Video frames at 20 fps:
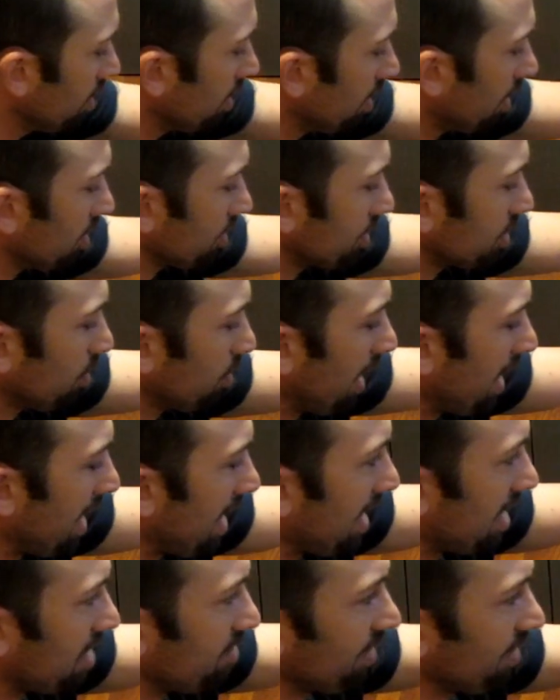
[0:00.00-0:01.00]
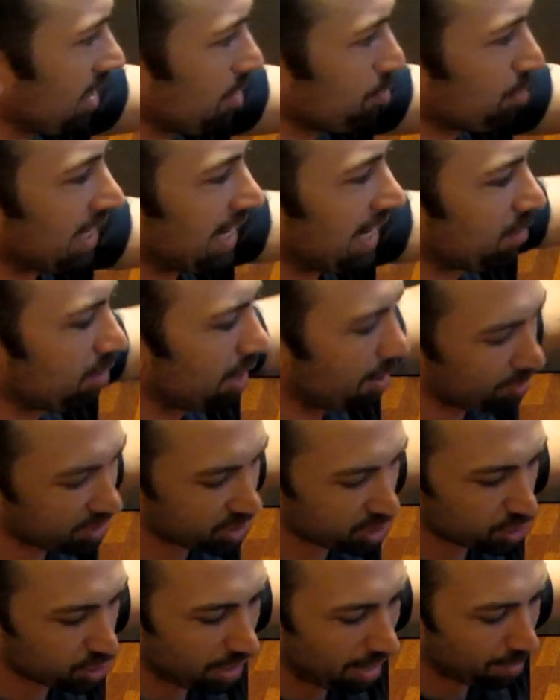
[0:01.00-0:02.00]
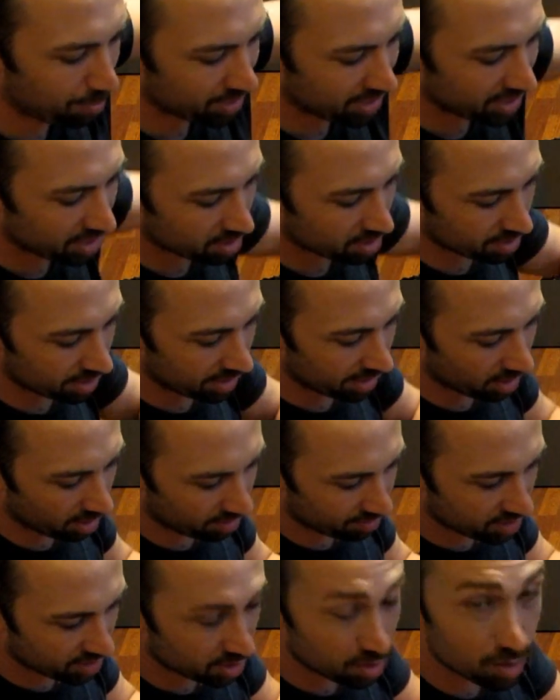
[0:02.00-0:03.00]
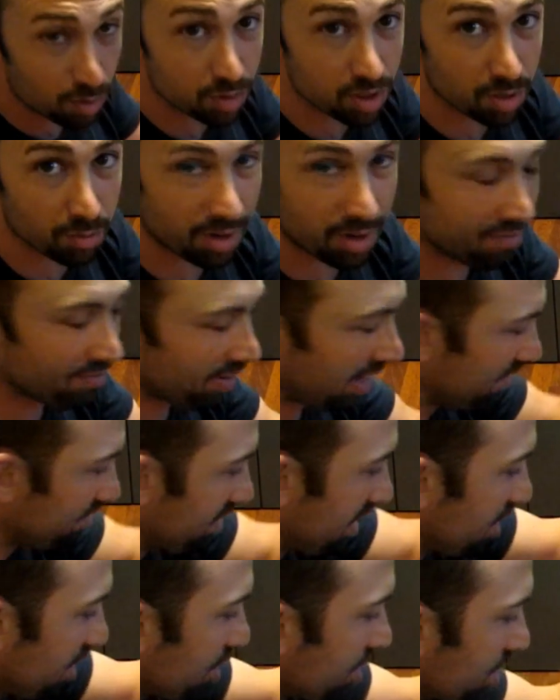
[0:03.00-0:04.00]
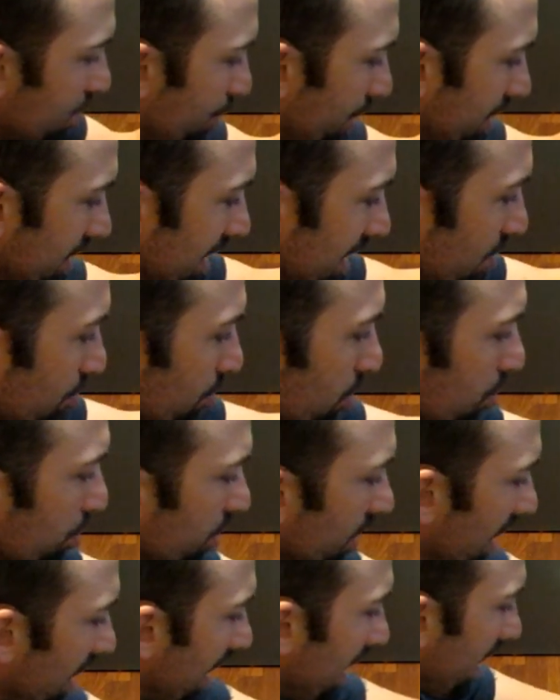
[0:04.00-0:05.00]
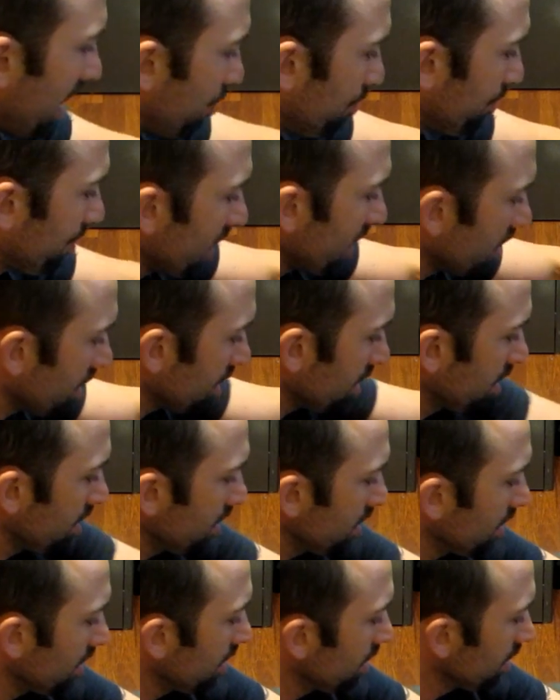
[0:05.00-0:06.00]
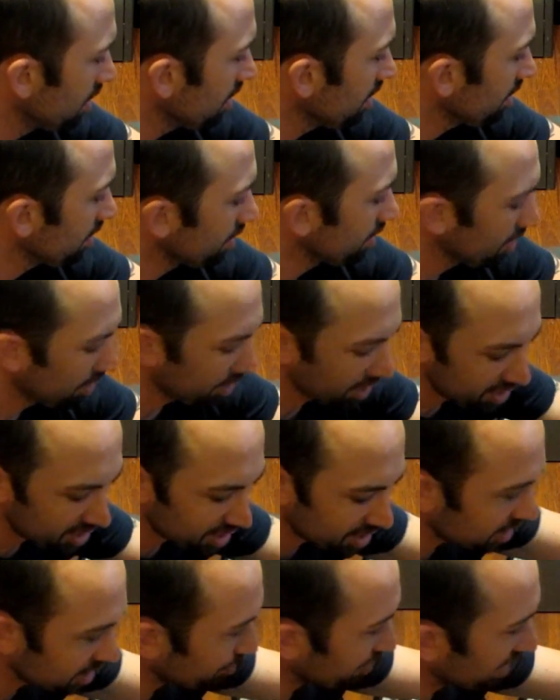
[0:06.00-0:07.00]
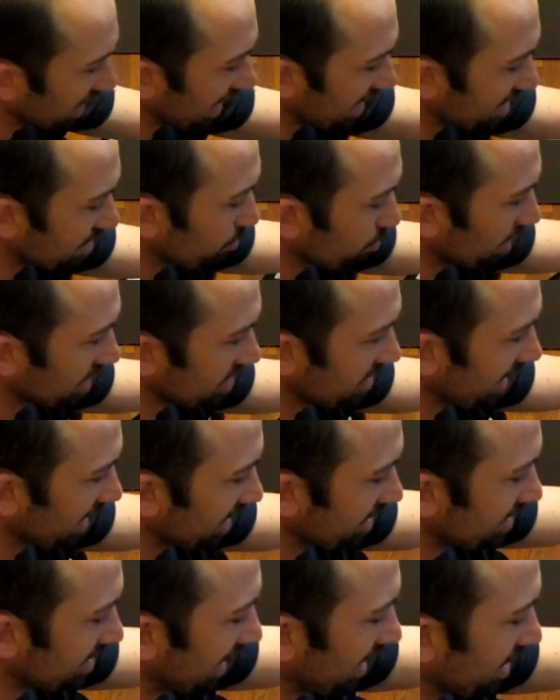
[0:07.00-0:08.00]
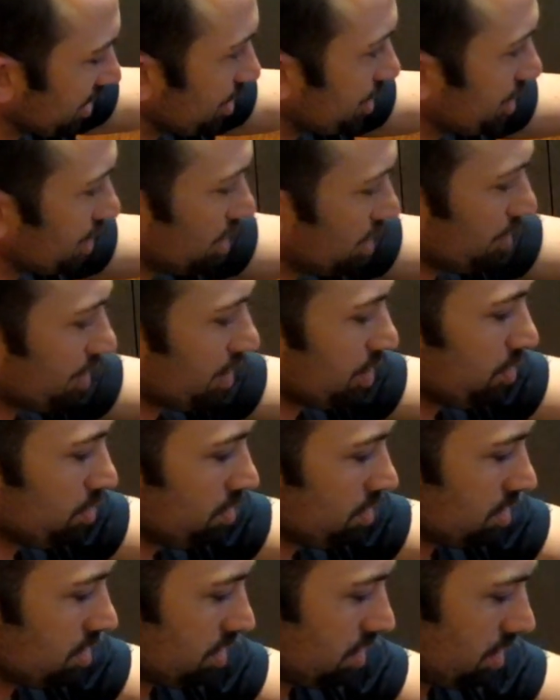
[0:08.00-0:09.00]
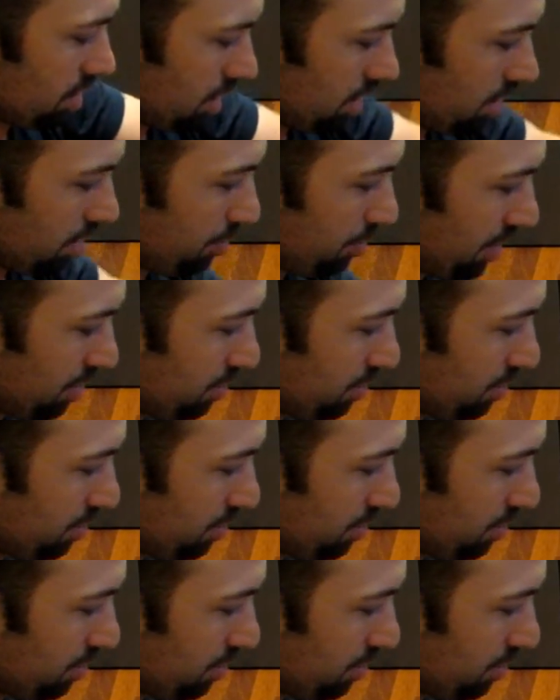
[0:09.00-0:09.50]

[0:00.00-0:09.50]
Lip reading: also have a Black Rapid strap in here that I often use on my 5D, just depends how mobile I am. This is something I did want to take a second to show you. I